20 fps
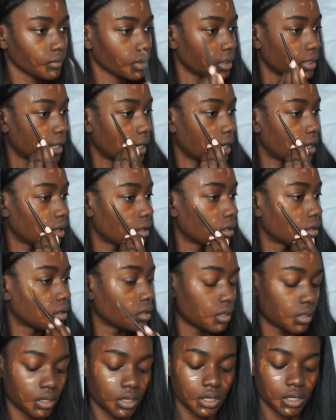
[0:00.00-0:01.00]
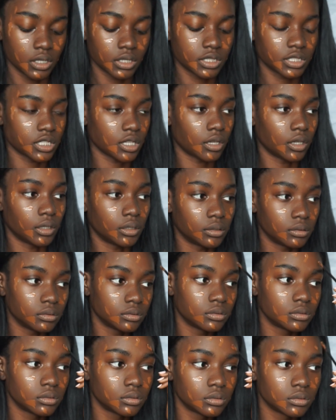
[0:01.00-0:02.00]
yeah, so
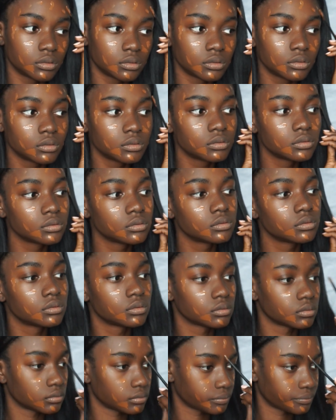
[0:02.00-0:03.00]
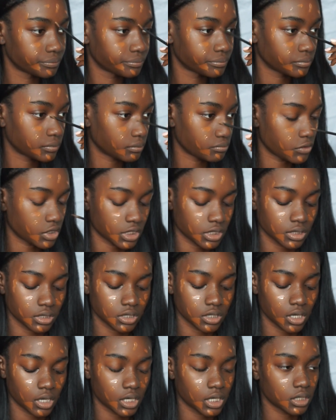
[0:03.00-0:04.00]
I'm
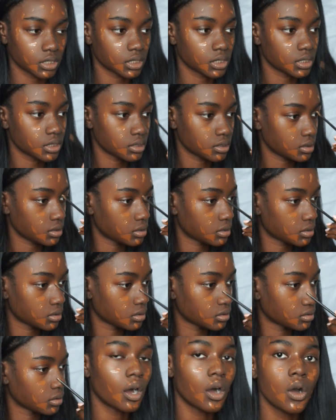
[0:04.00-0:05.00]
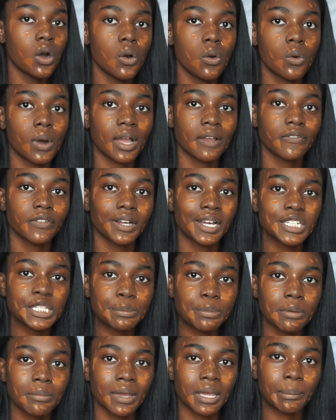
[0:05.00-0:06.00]
just dotting this. Oh, I forgot to
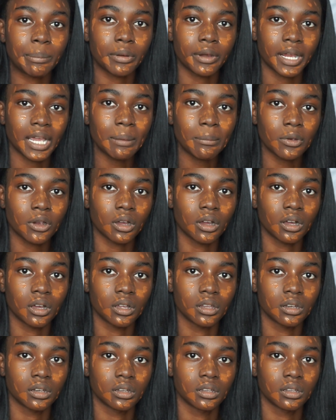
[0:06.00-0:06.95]
put my primer on.